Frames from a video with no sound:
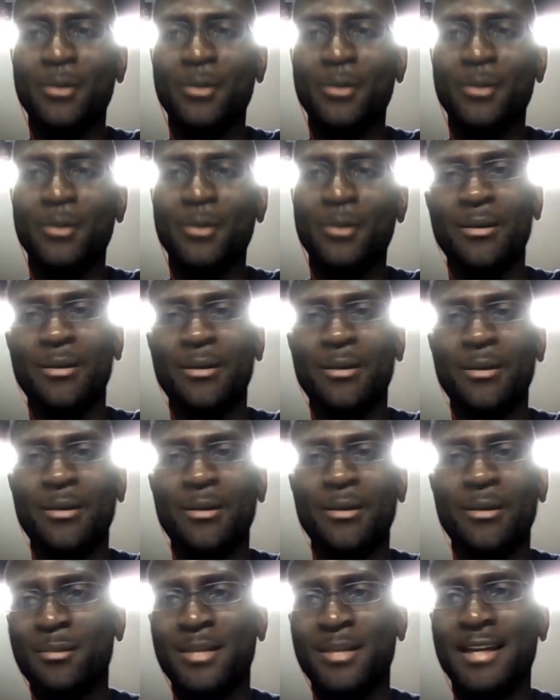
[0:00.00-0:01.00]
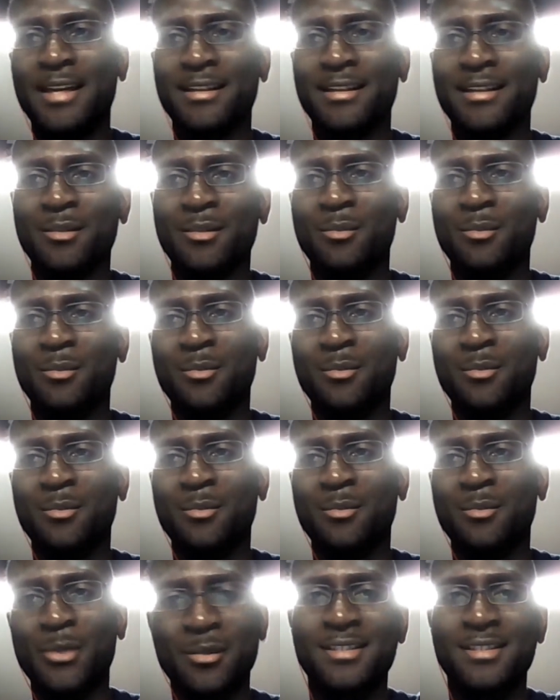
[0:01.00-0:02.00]
how they're planning to put
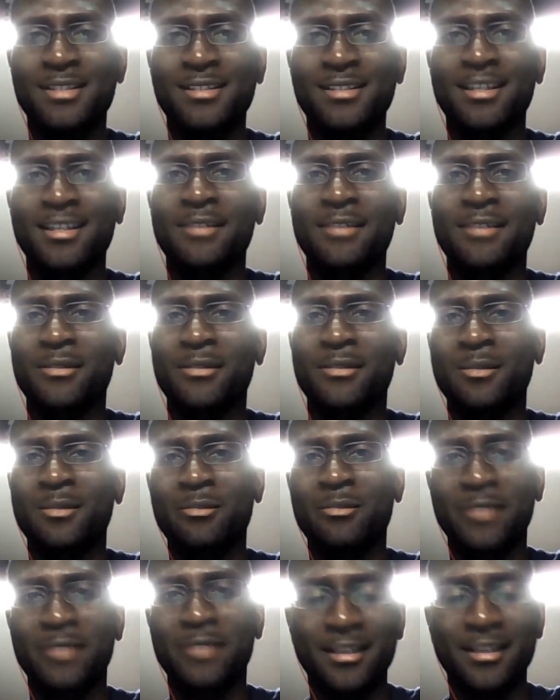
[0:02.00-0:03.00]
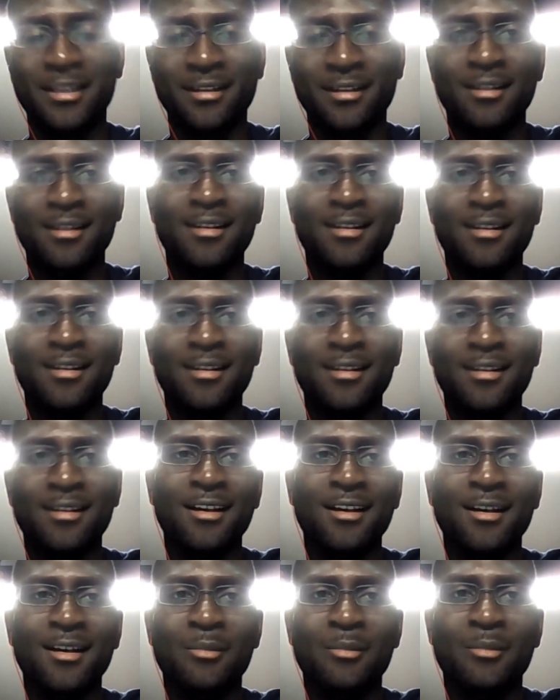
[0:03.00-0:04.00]
the pieces together and bring
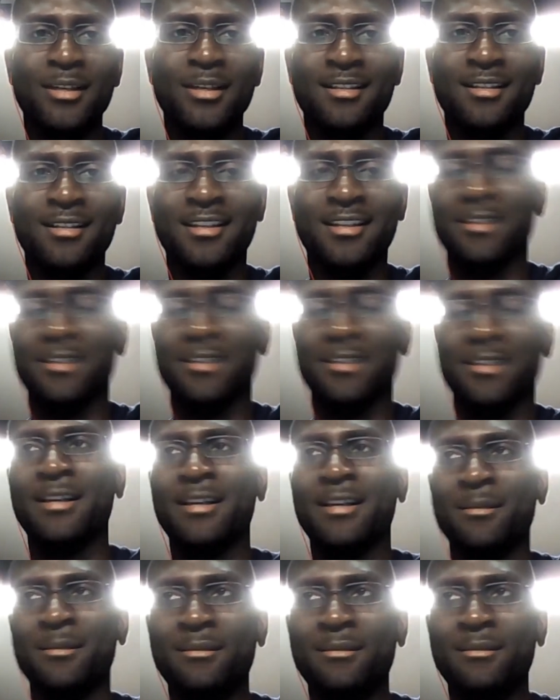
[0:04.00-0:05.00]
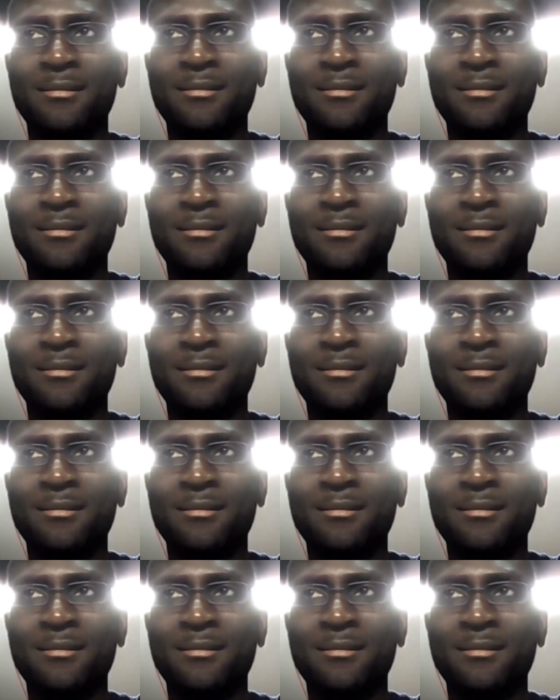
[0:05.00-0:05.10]
it together, like